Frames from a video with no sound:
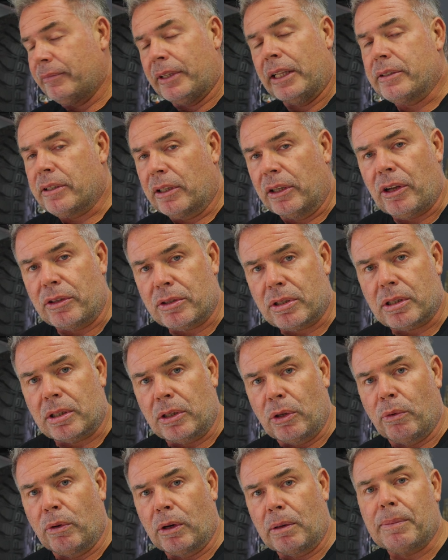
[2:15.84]
It's a lot
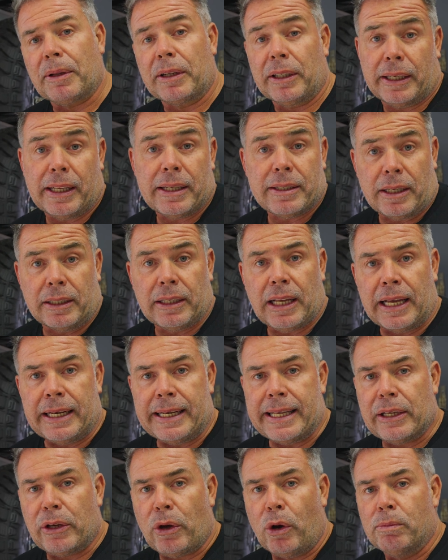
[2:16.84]
slower, but it is an
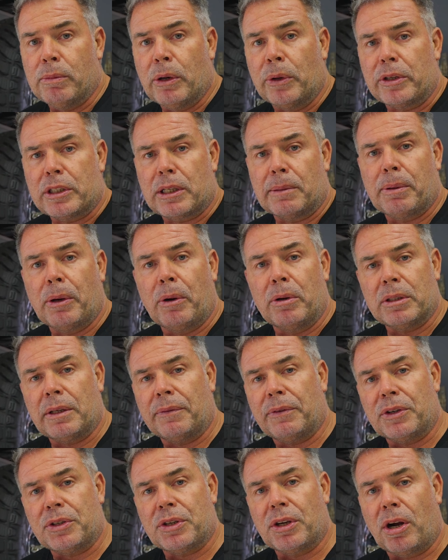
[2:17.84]
eco mode. I suppose
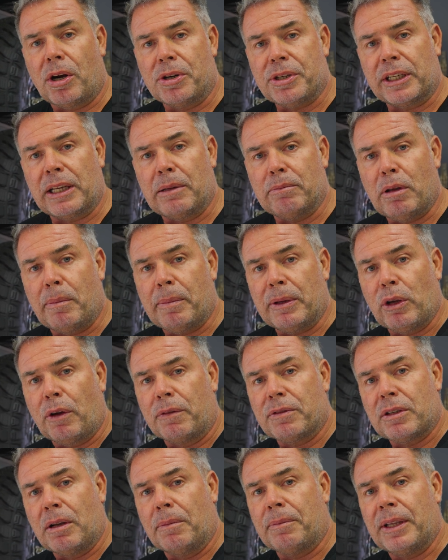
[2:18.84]
if you're charging it maybe
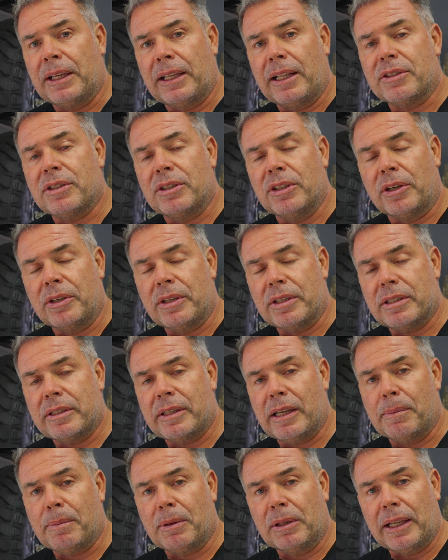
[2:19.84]
off something that's not as
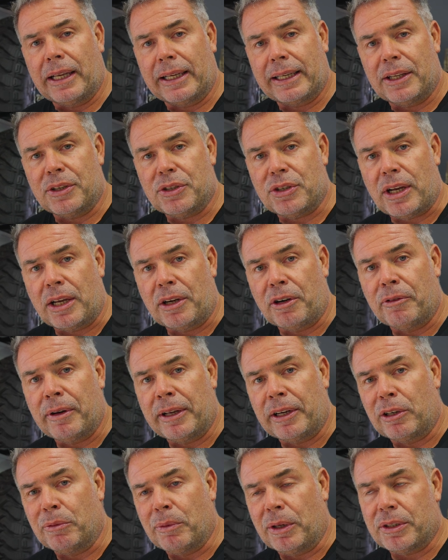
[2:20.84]
stable like a
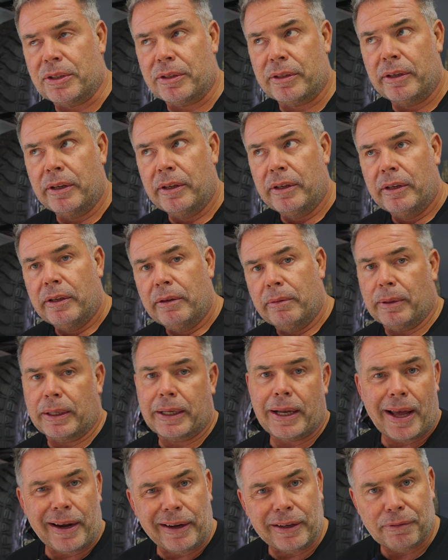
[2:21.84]
generator, which would
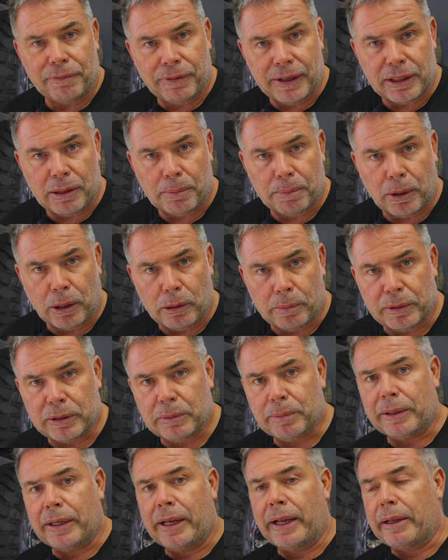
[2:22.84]
kind of defeat the
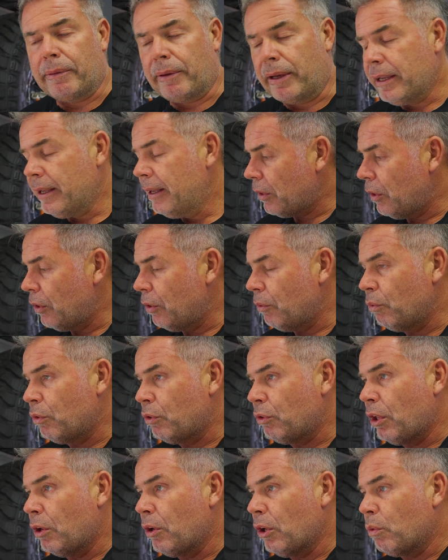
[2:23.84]
purpose. But anyway,
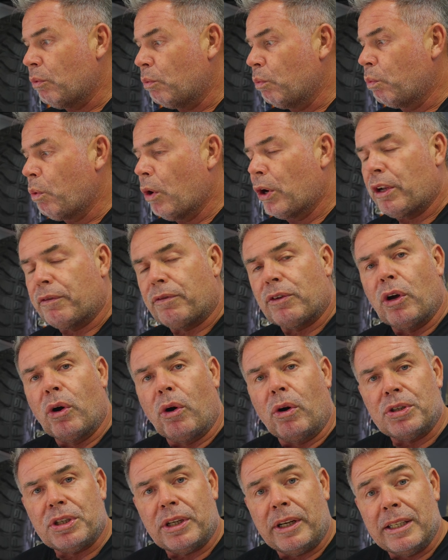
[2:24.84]
the word of
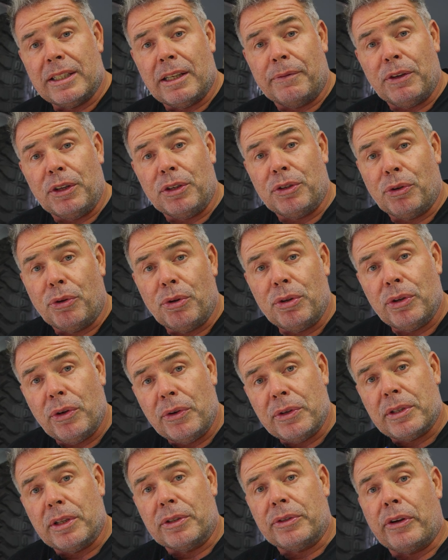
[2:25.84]
caution is if you do
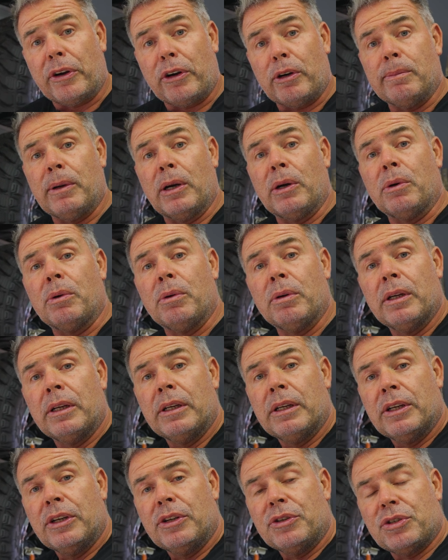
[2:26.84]
use the turbo
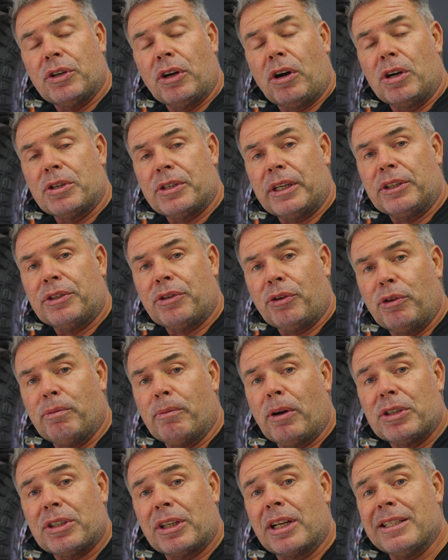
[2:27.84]
charging too
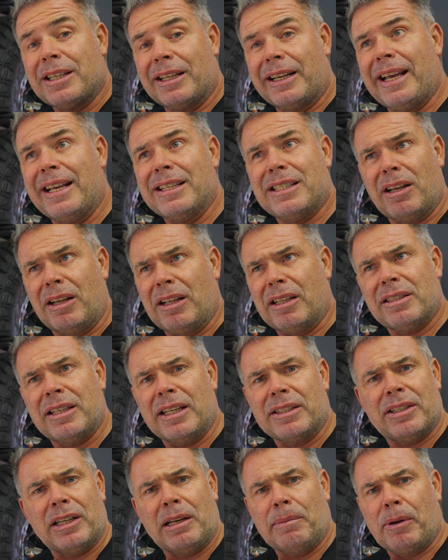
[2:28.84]
much, because it
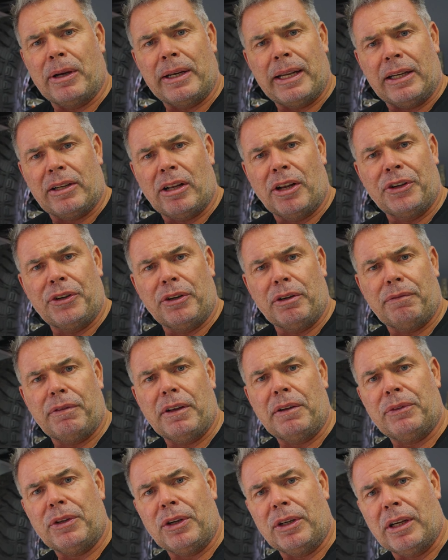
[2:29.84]
sits at about
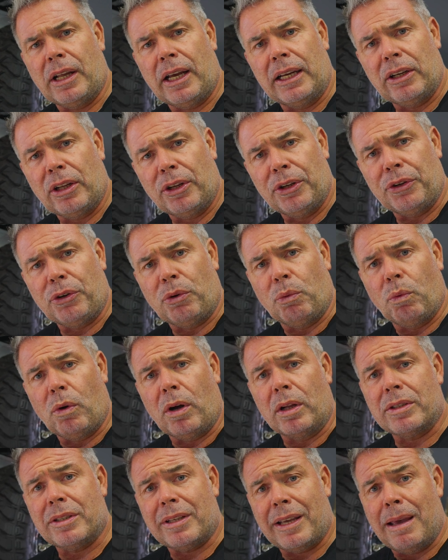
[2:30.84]
850 or 900
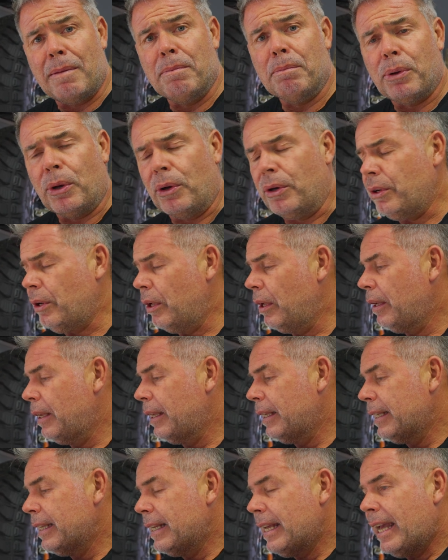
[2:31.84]
watts input,
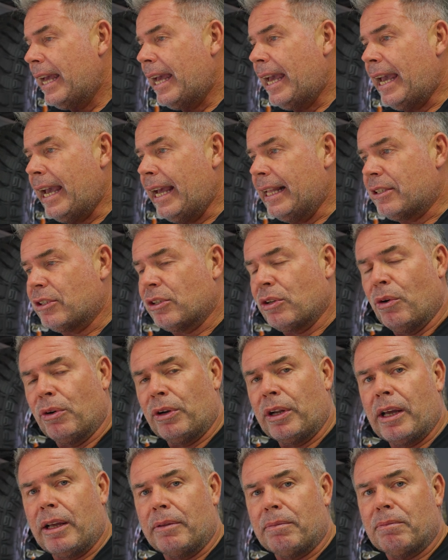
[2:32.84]
it's
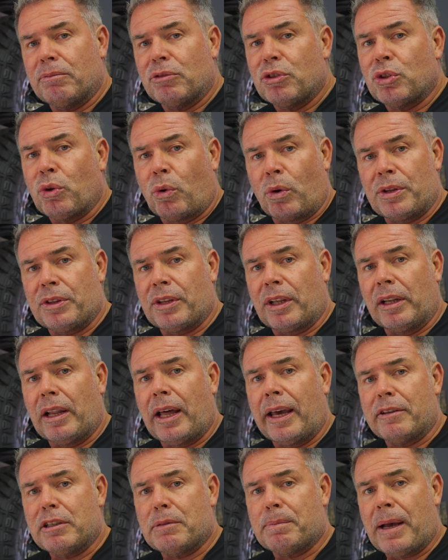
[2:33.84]
going to shorten the
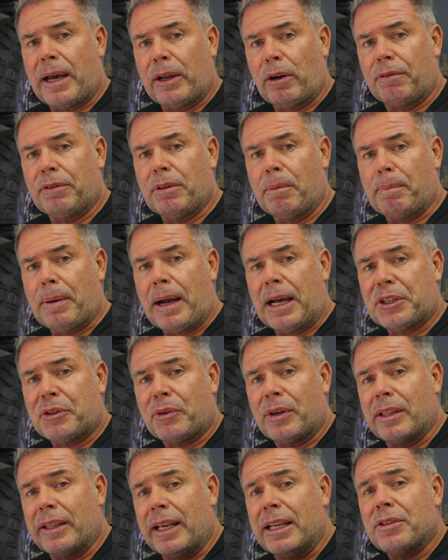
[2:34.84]
lifespan of the
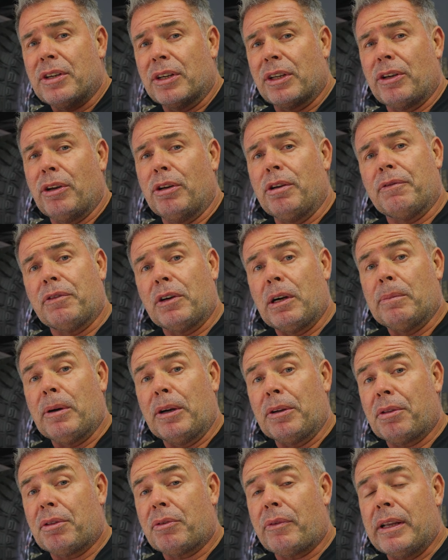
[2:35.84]
battery. These are good for
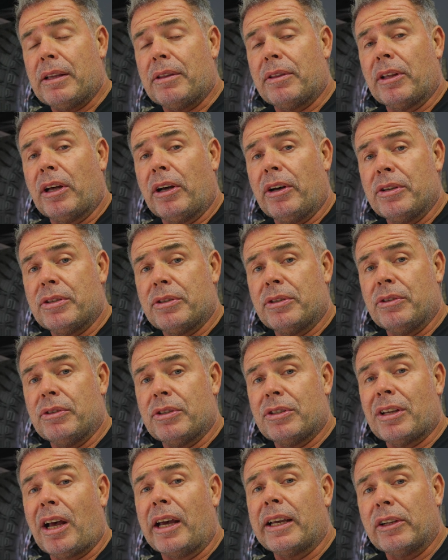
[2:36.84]
about
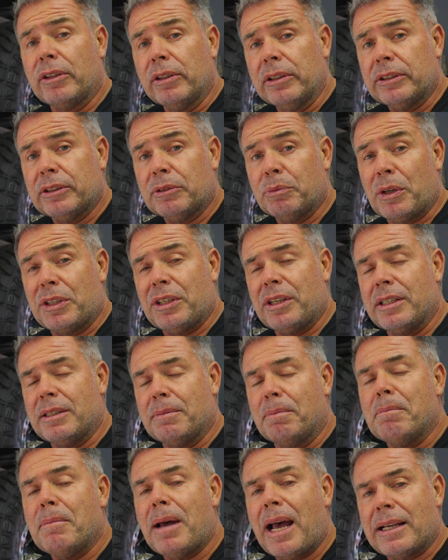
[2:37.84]
3,000 cycles, which is
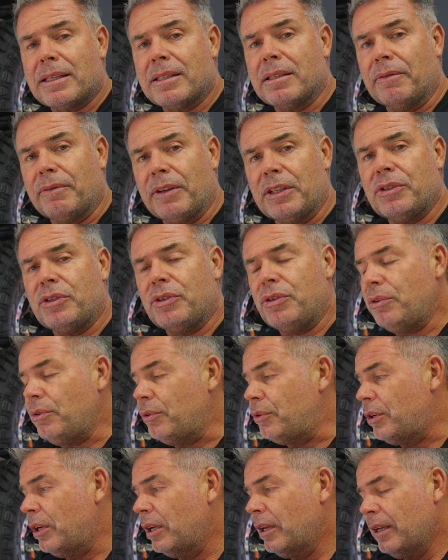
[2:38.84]
massive. It's
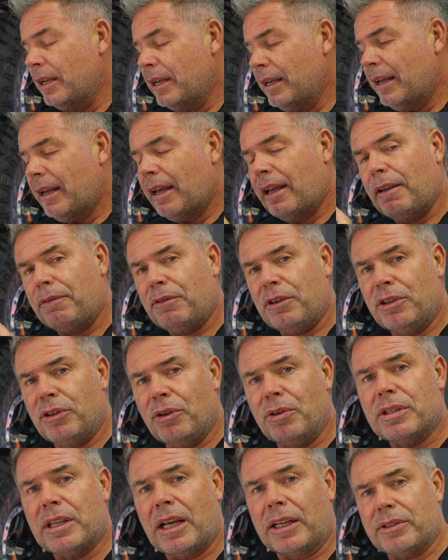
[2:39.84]
huge. If you
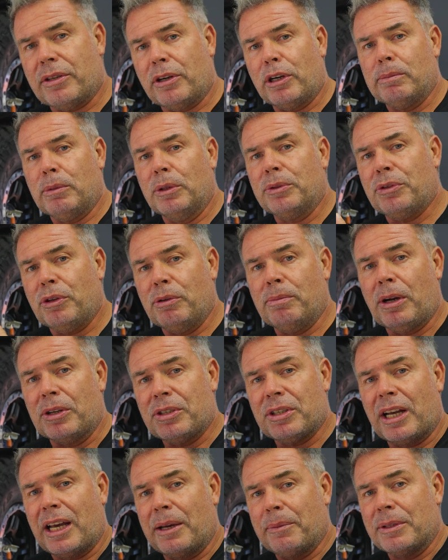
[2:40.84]
use that turbo too
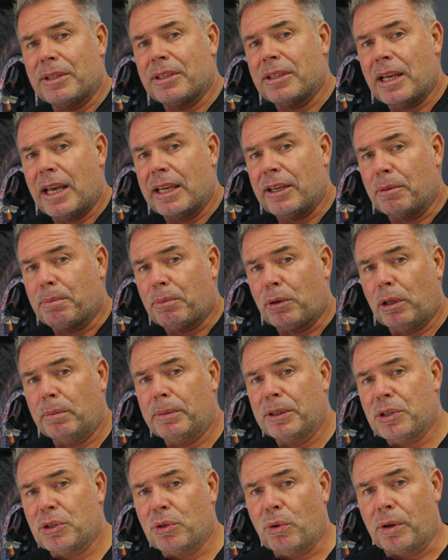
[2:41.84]
much, I would say you'd
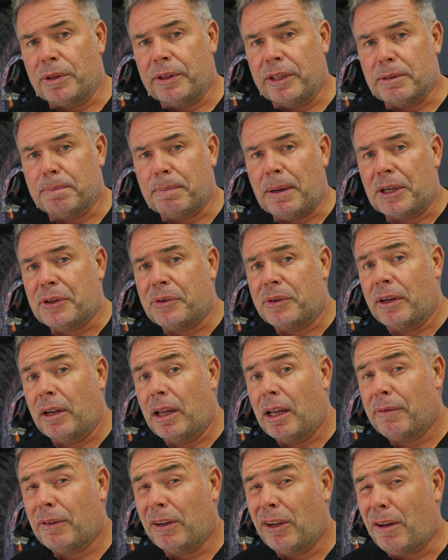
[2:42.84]
probably shorten this battery
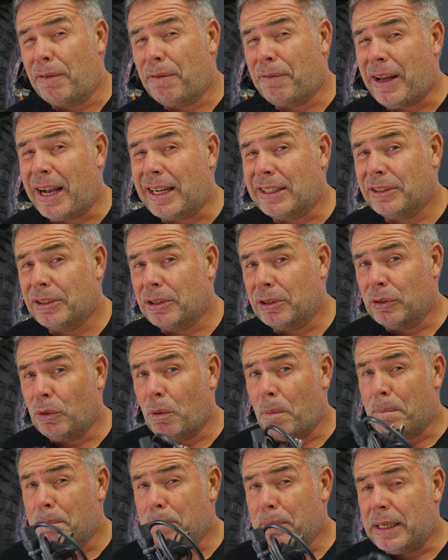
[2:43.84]
life a lot faster,
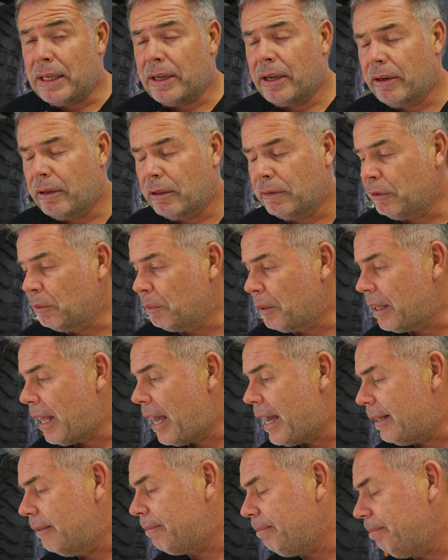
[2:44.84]
so be careful with
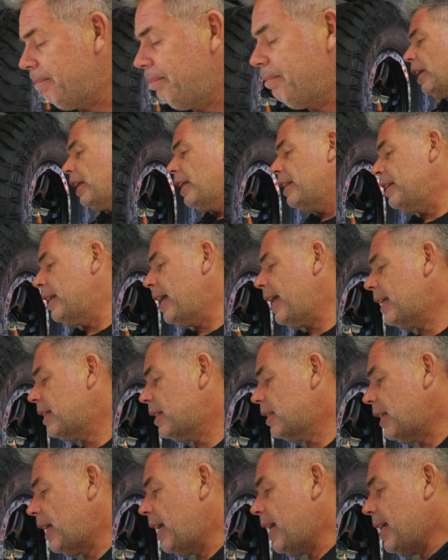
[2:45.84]
that.
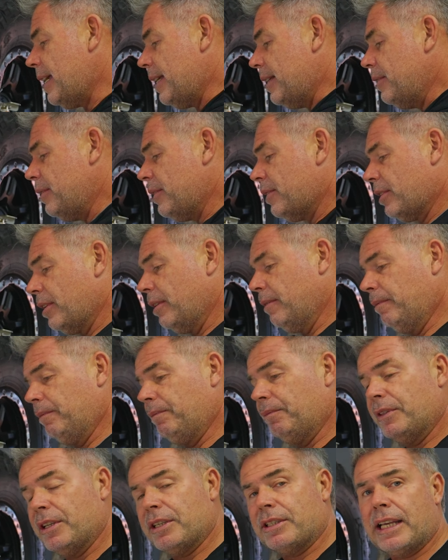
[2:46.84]
Next is
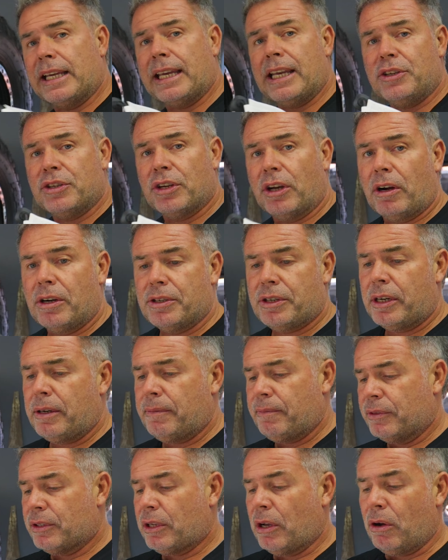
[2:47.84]
the SIGGI
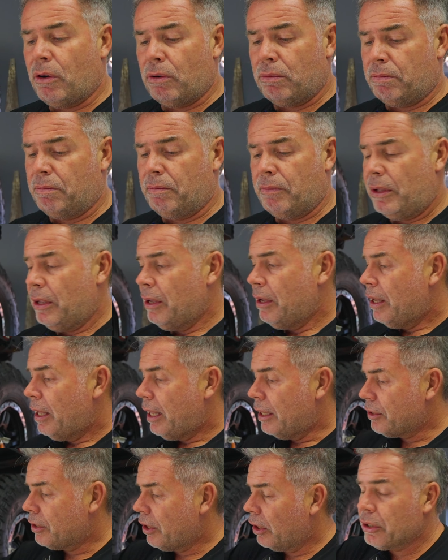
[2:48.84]
charger. So
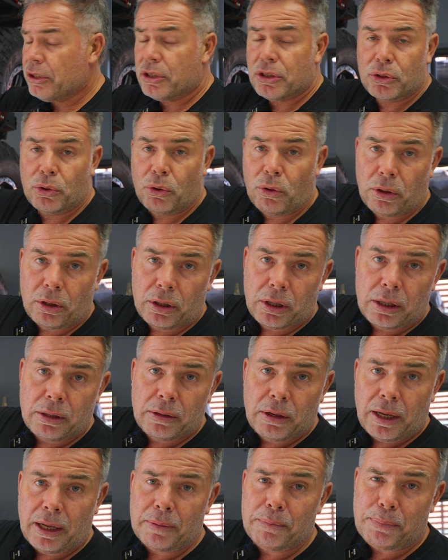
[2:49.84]
it's got a solar
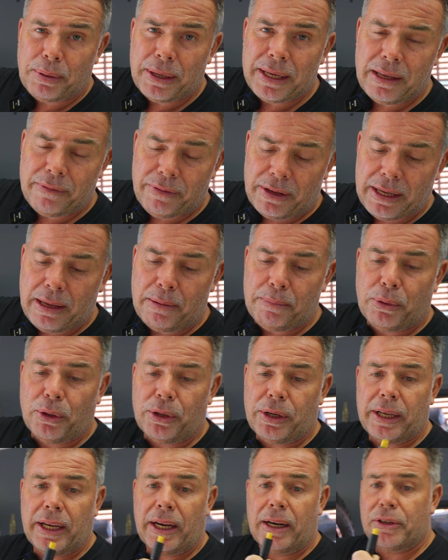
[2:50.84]
and PV
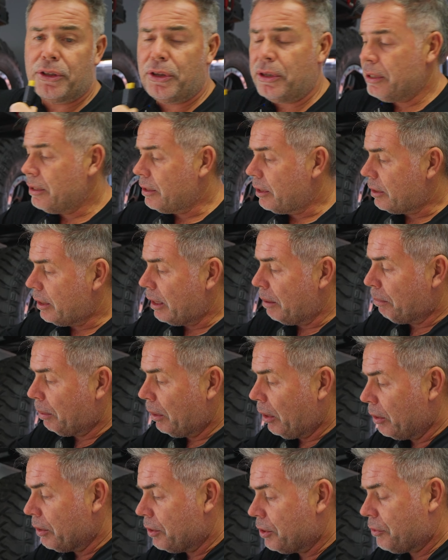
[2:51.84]
input here. It uses the same
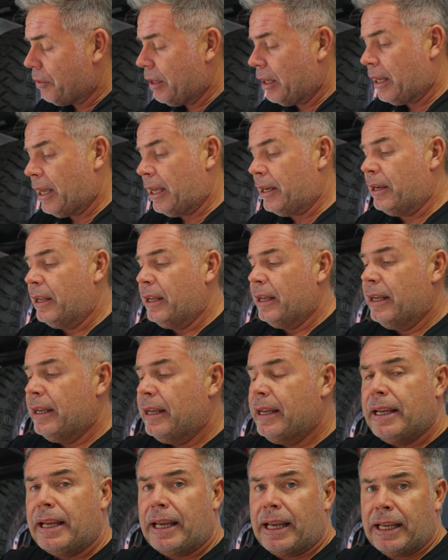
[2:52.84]
plug straight
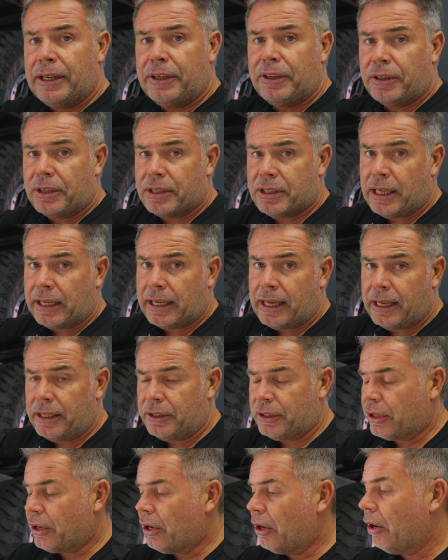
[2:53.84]
into your SIGGI
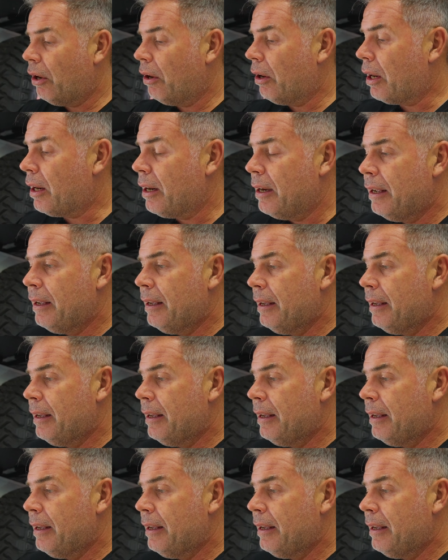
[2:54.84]
in the car.